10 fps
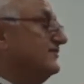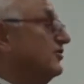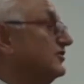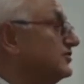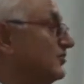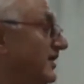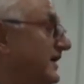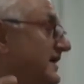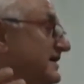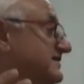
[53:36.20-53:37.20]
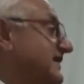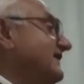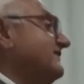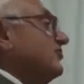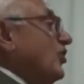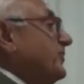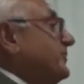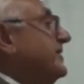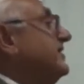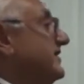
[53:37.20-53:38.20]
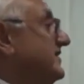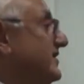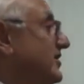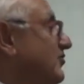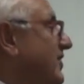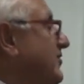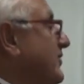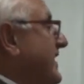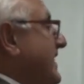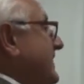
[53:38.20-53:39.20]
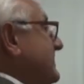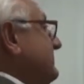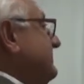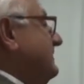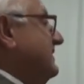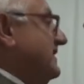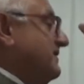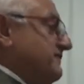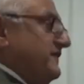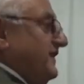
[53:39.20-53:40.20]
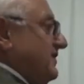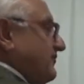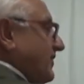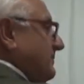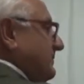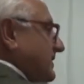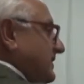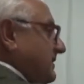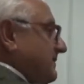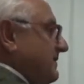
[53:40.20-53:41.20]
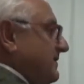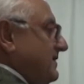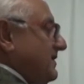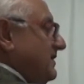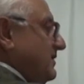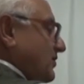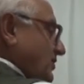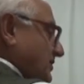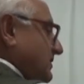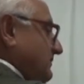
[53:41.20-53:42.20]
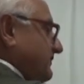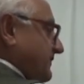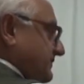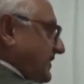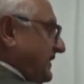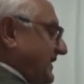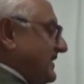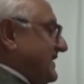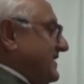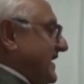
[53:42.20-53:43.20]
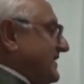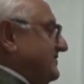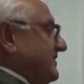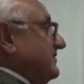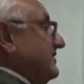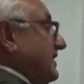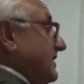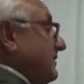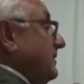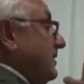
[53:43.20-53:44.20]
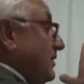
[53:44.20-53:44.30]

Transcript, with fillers: has gone through a telescope period where we had everything from uh, starting in 1996, uh,